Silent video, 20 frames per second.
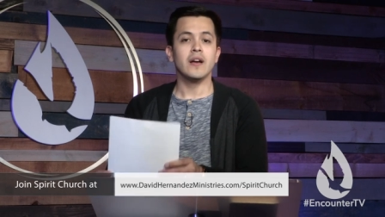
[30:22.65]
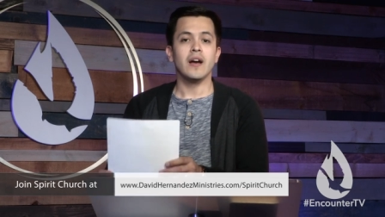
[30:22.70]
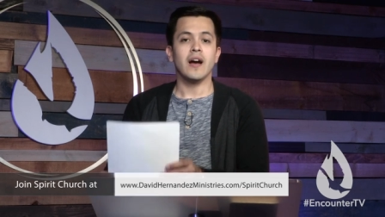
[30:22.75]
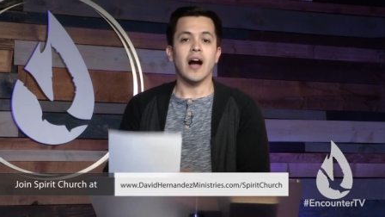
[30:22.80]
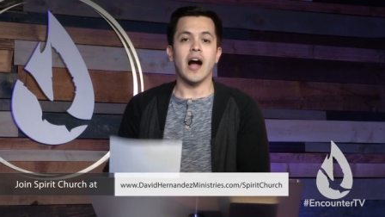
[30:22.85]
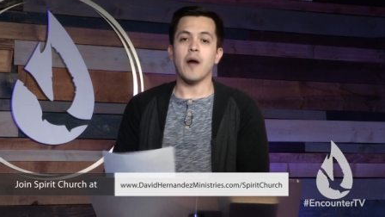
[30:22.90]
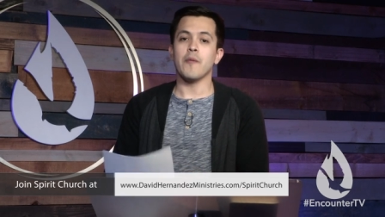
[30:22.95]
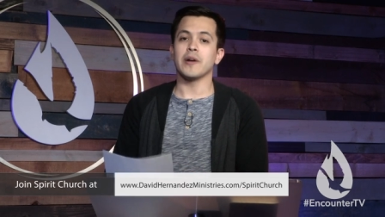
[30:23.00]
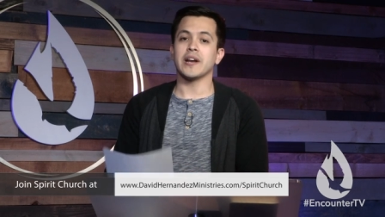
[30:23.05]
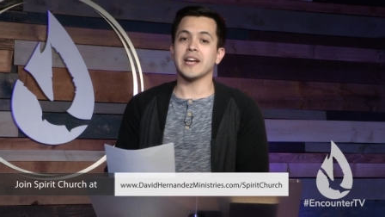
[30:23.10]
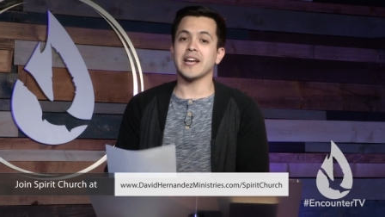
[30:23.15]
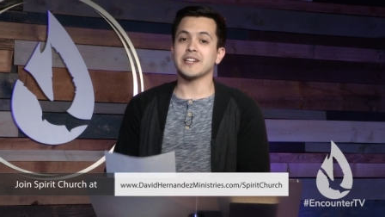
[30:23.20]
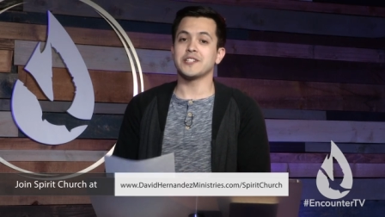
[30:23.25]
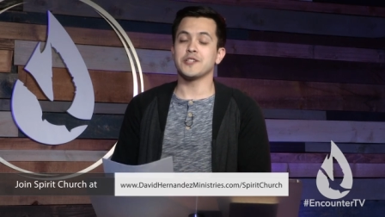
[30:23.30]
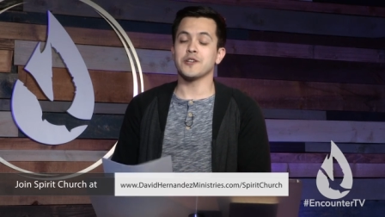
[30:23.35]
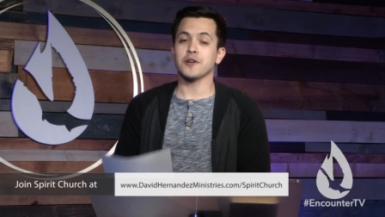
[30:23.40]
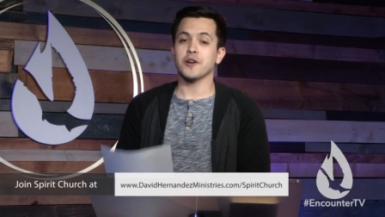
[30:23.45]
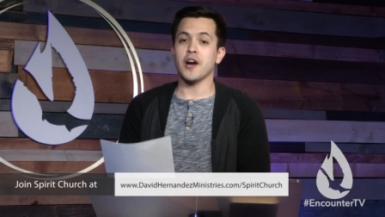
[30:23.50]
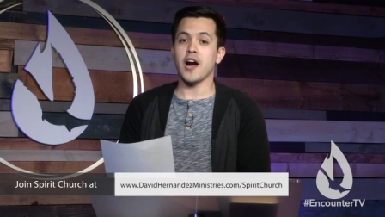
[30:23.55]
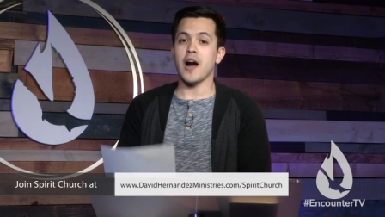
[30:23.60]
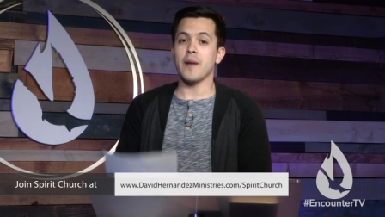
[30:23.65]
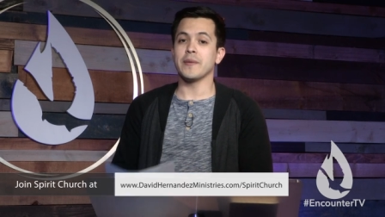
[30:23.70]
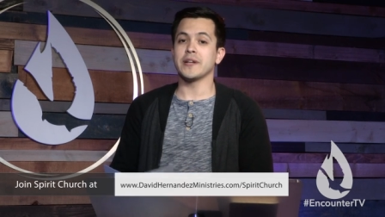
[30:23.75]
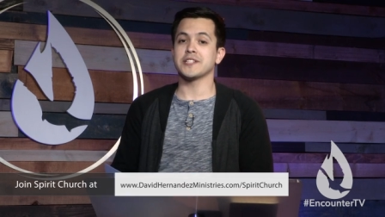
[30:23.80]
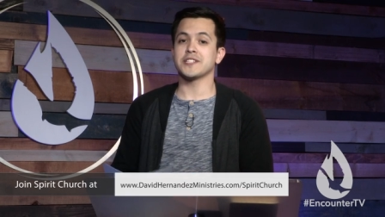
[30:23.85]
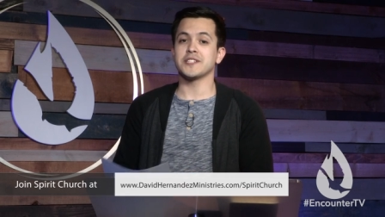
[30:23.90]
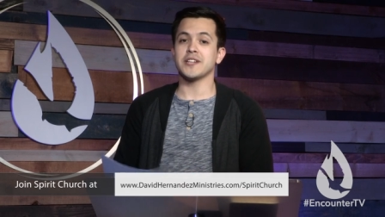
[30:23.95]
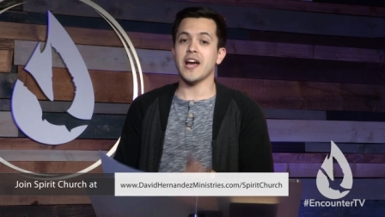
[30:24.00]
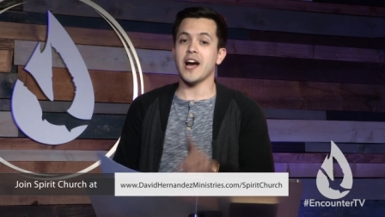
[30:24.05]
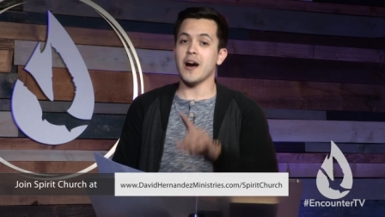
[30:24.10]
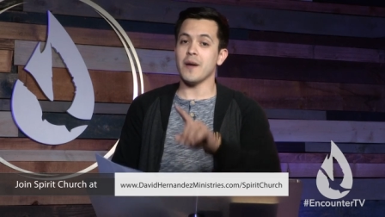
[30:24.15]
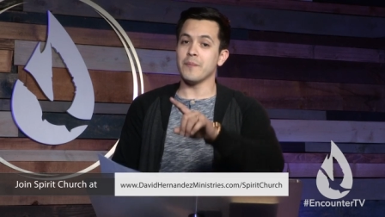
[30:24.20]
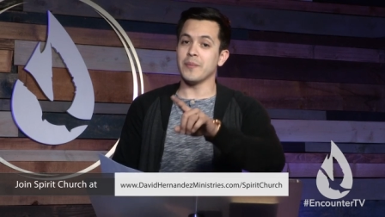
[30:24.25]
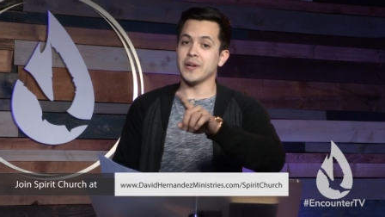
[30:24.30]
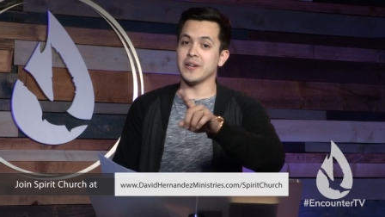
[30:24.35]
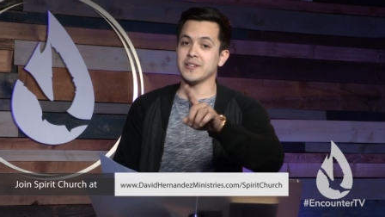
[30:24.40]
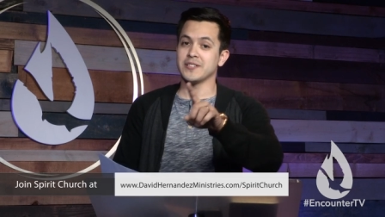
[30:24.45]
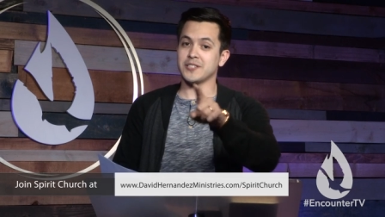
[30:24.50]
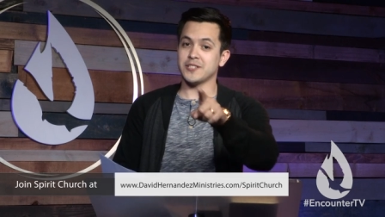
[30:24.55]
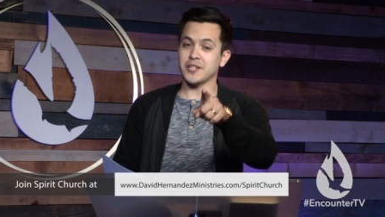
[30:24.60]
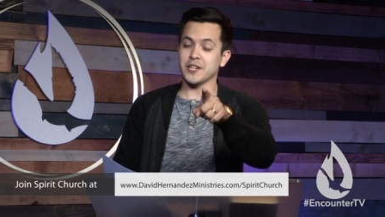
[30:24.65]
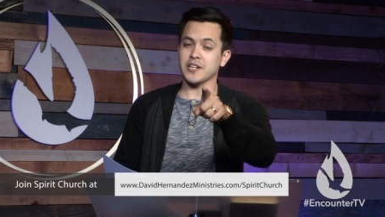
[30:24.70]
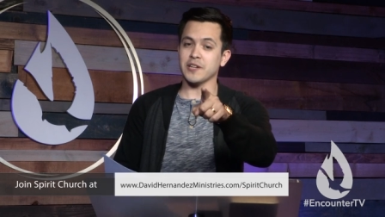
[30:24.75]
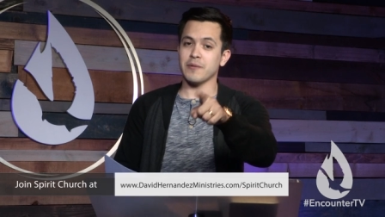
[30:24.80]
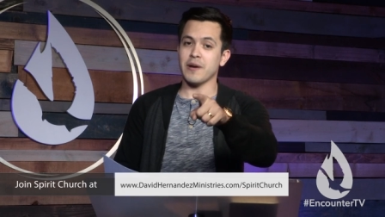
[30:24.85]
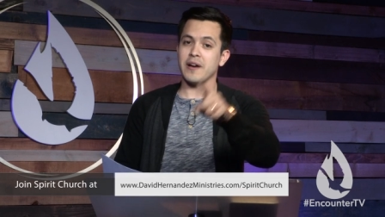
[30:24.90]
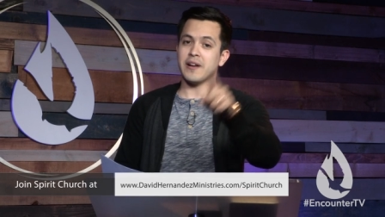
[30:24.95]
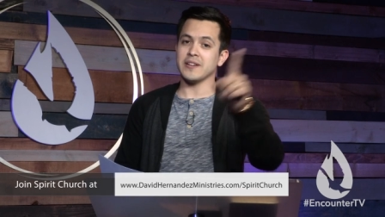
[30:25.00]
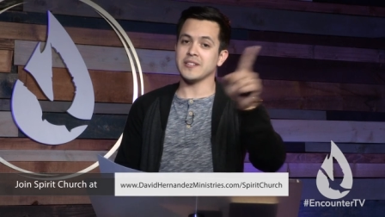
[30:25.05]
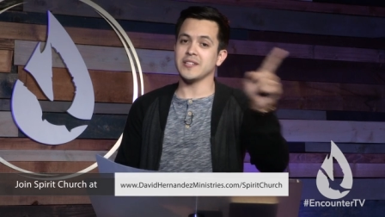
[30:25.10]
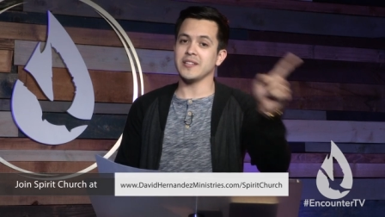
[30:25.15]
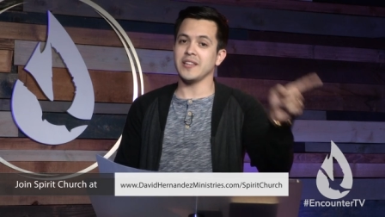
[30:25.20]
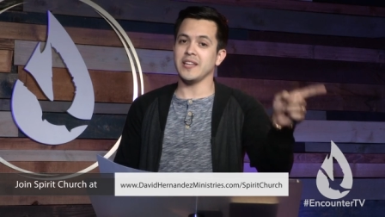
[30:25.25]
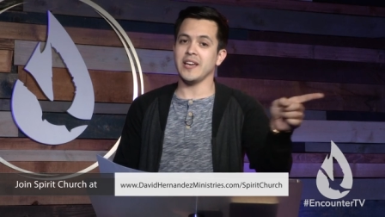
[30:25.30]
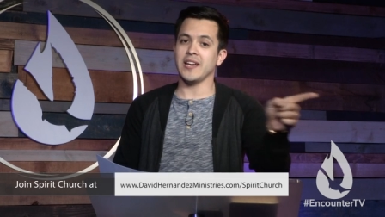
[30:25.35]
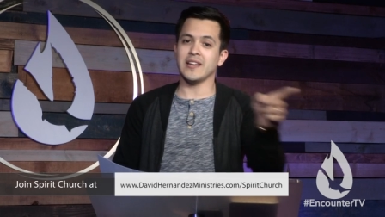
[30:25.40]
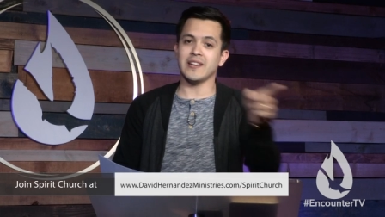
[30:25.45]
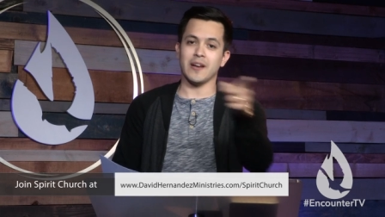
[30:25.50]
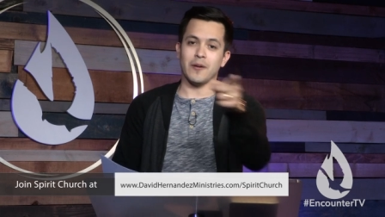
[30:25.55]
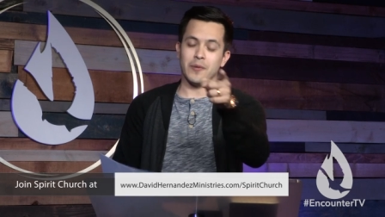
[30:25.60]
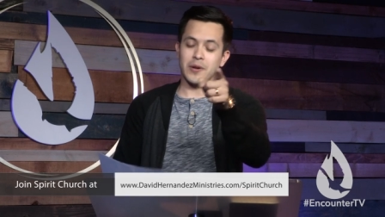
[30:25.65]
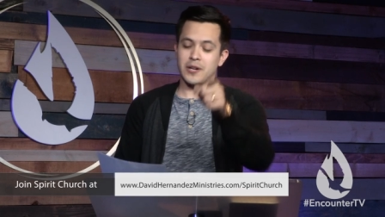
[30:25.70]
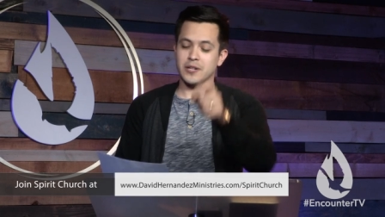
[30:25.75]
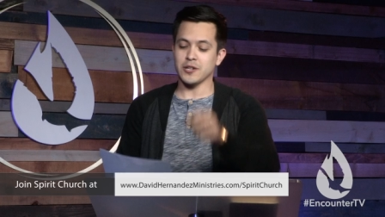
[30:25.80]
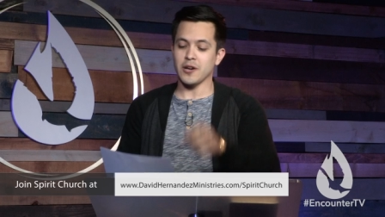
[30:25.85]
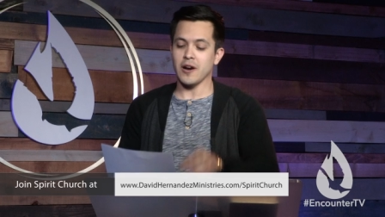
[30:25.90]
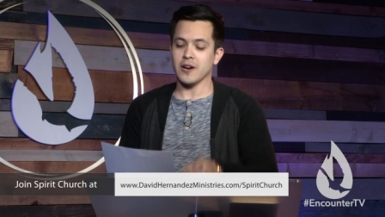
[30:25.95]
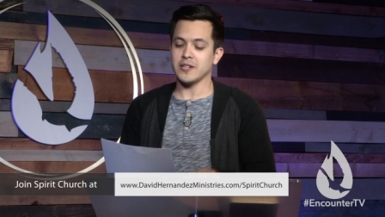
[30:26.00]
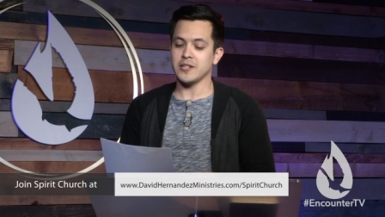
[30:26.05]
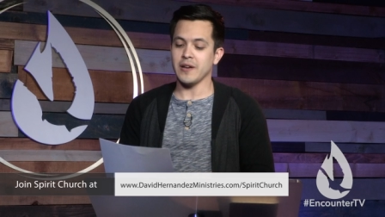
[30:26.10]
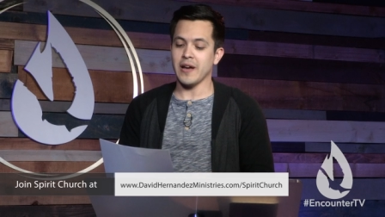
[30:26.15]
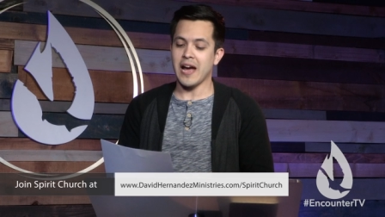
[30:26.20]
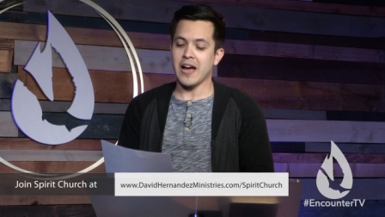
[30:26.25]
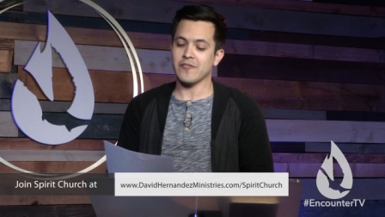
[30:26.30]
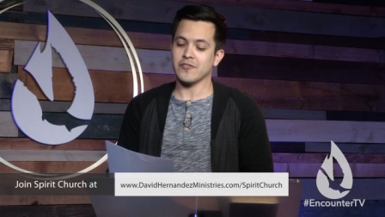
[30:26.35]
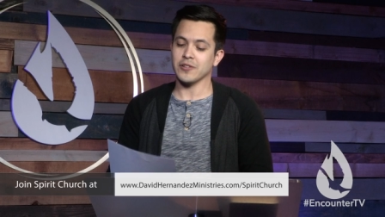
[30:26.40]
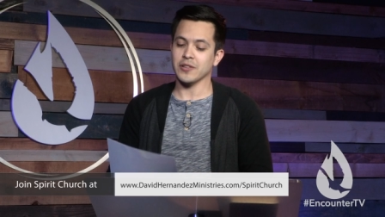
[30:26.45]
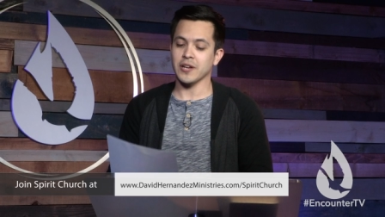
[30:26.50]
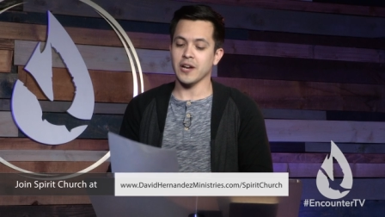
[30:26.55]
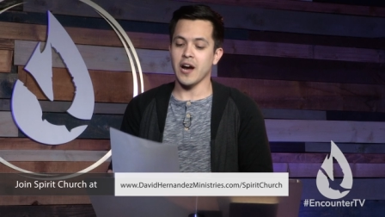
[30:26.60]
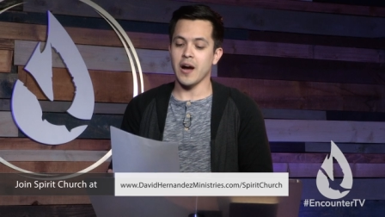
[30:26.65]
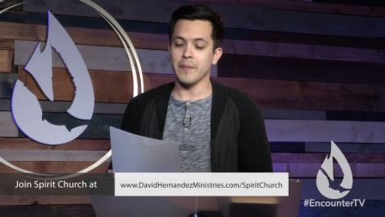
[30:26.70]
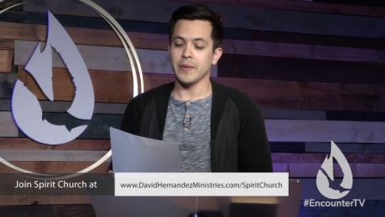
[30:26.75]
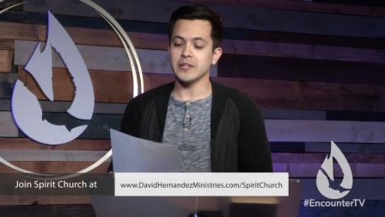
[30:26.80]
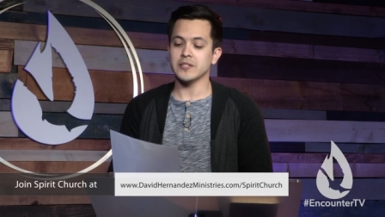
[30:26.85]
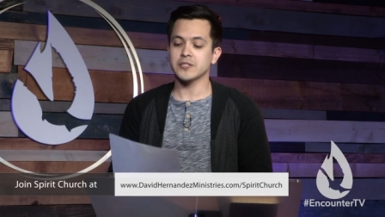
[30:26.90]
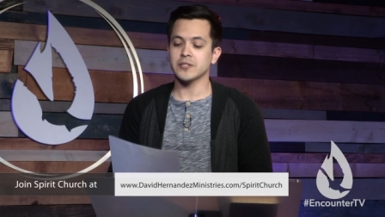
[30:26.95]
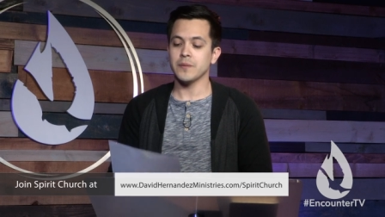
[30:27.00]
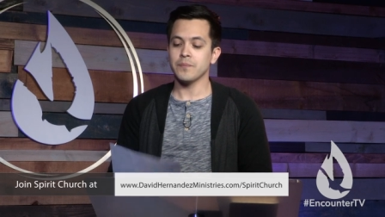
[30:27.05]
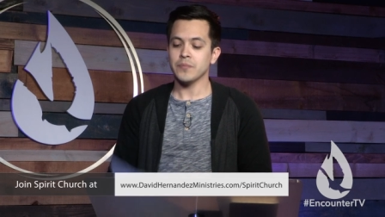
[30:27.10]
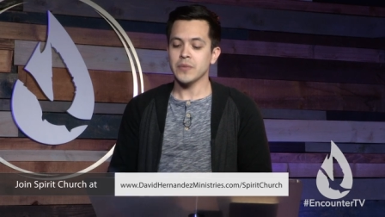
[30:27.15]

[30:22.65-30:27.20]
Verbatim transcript: I want to get to your comments now, but stick around until the end. I want to talk to you after the comments.